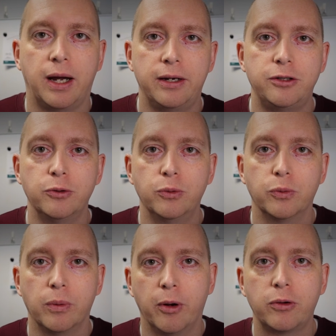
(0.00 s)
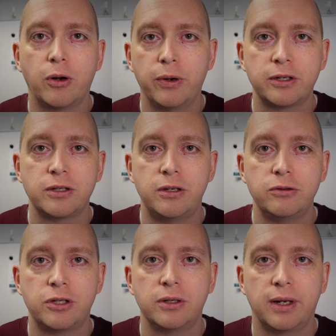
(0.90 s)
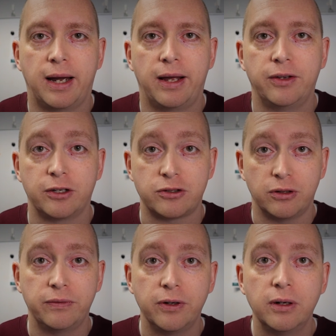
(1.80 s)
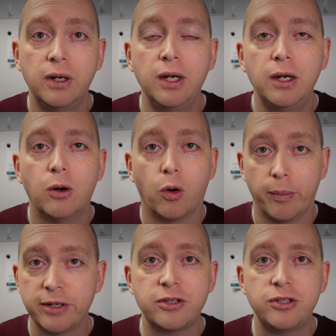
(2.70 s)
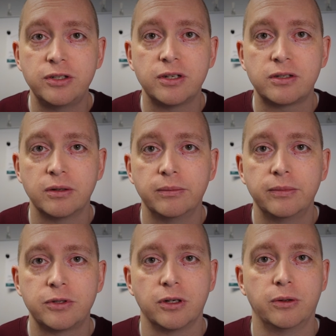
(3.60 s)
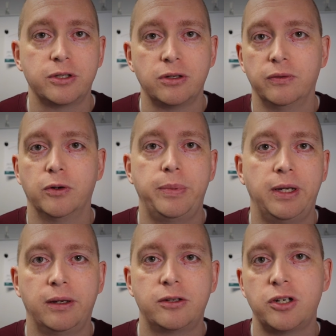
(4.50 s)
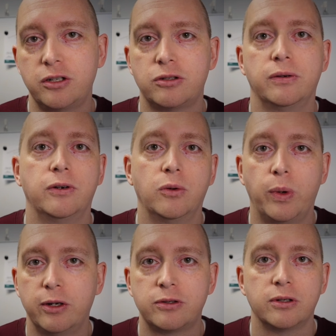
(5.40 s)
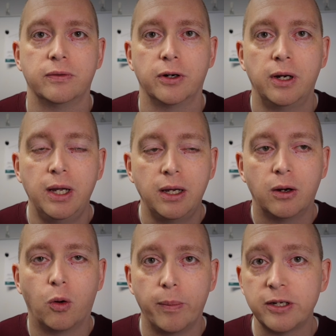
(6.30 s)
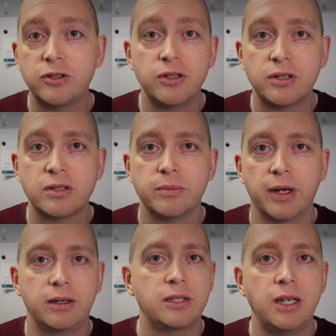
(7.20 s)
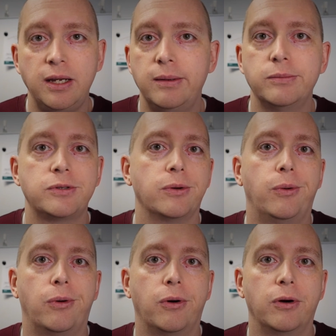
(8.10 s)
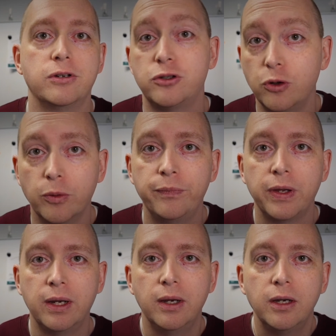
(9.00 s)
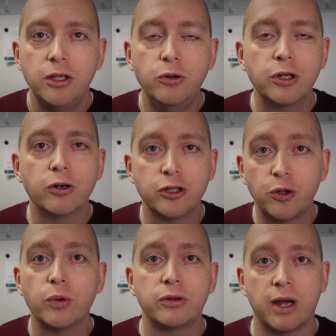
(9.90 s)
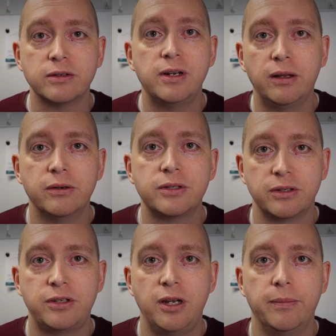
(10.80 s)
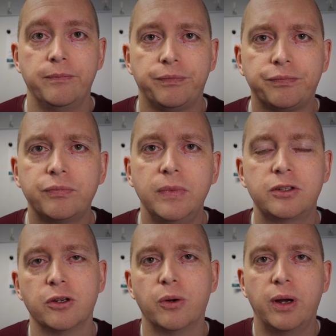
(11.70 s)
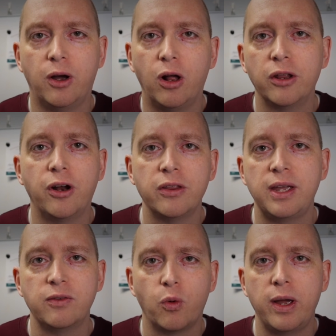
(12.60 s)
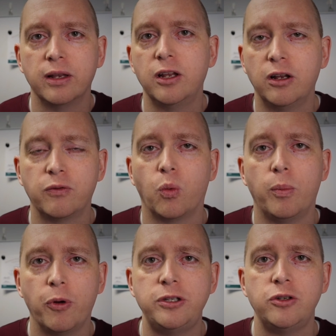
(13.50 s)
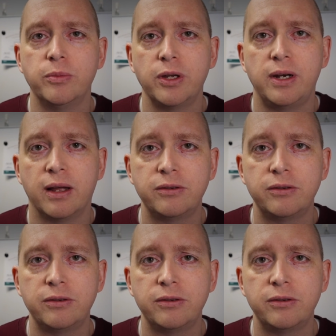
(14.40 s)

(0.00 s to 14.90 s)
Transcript: do remote code execution on like a server or a messaging system. So a server being Exchange server, Windows server, or a messaging system like Teams or Zoom, you could earn $200,000 as a team. So all in all, they gave away a little over $1.2 million.